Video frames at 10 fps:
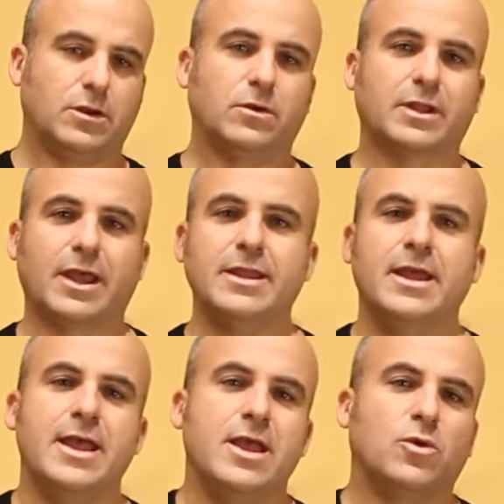
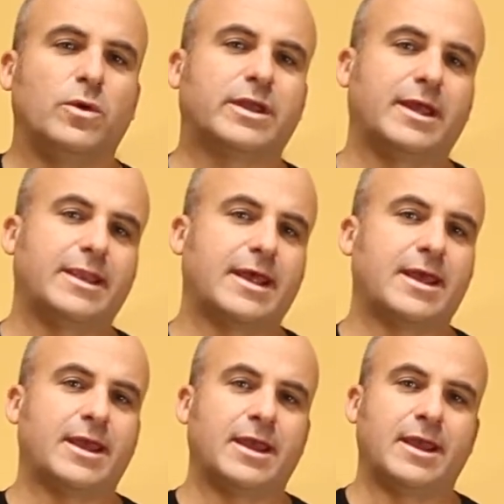Okay, we can
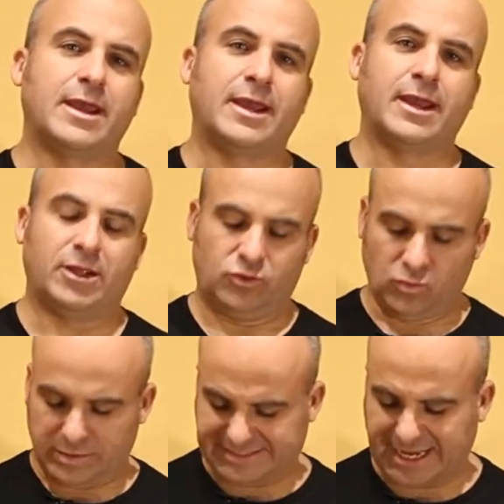
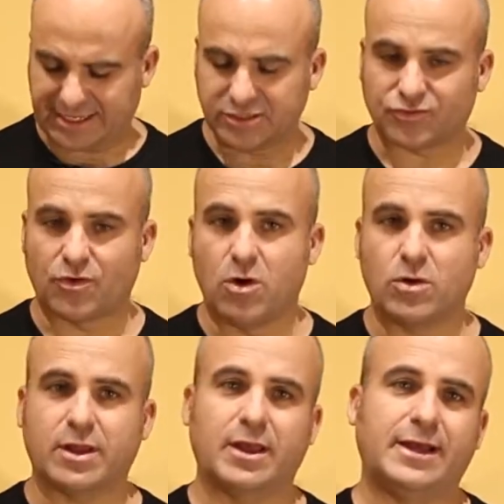do a second
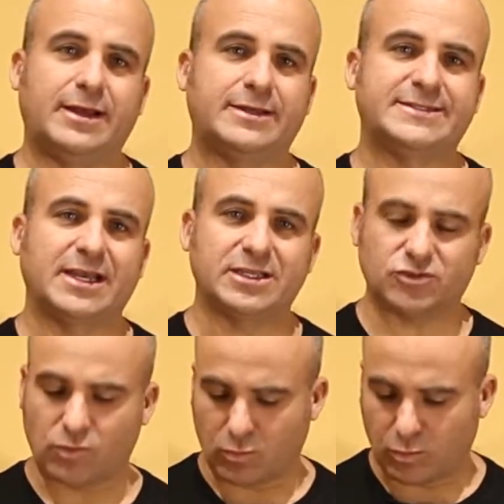stroke. A second
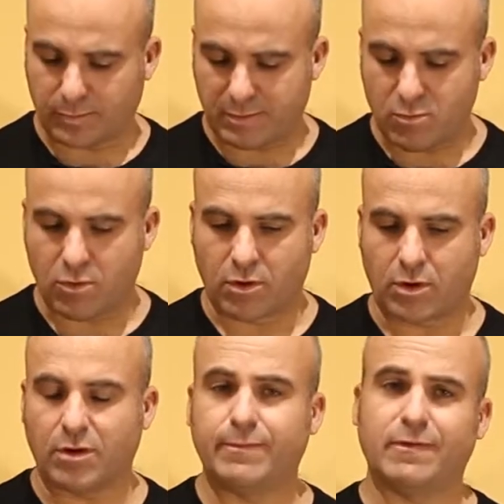stroke would be
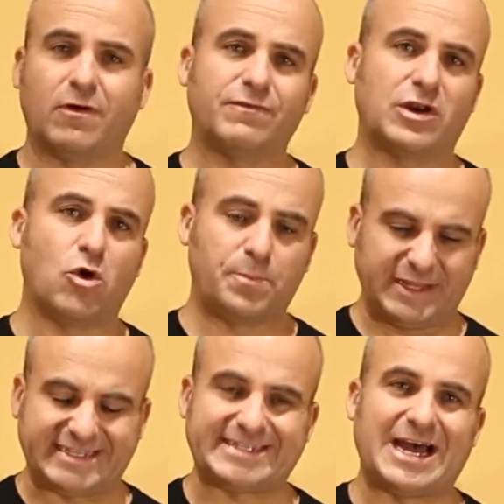more of an
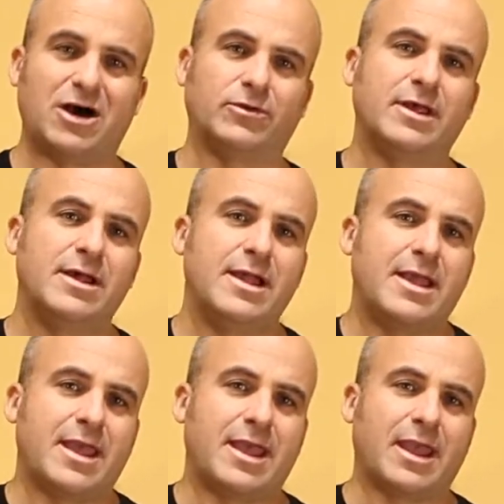open sound.
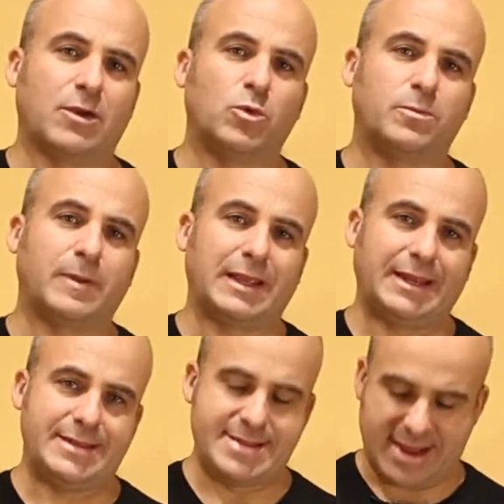It would
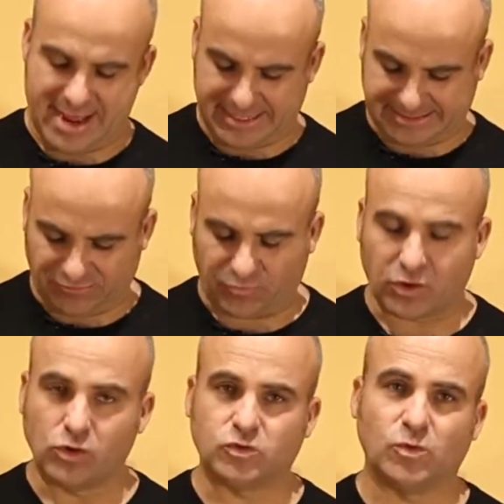be nice if we
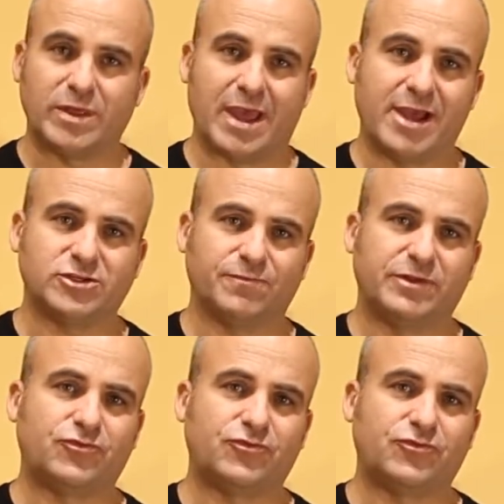go to the edge of the